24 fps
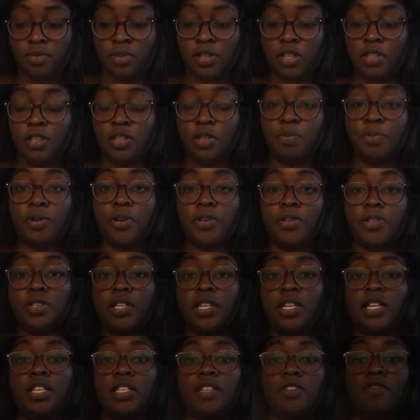This
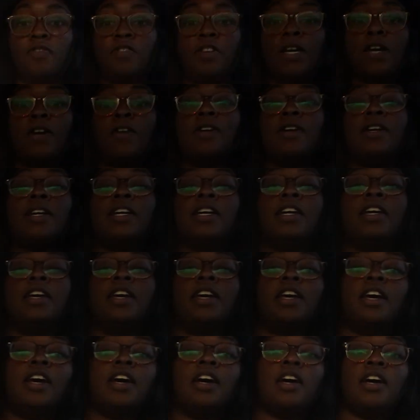person is very,
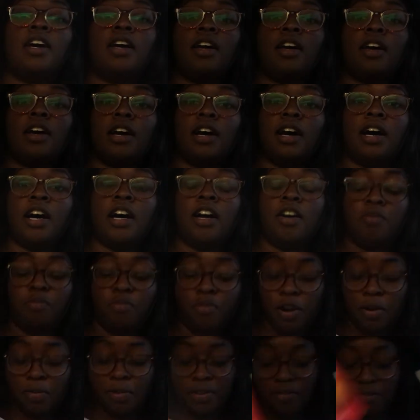
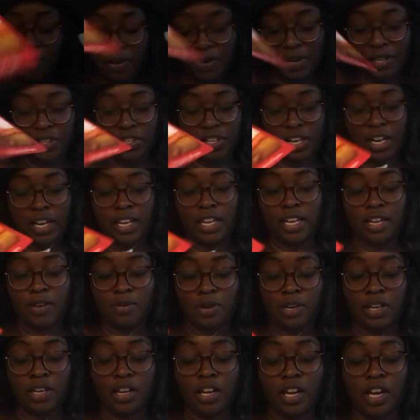probably very lucky
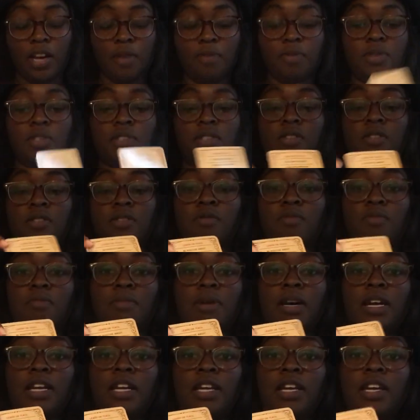when it comes to
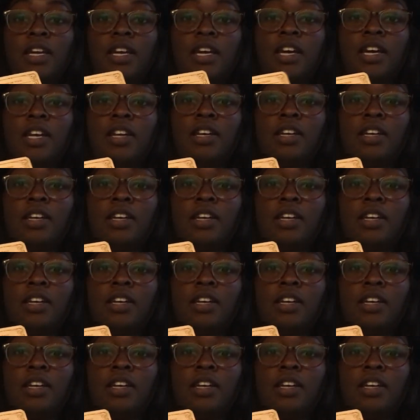money and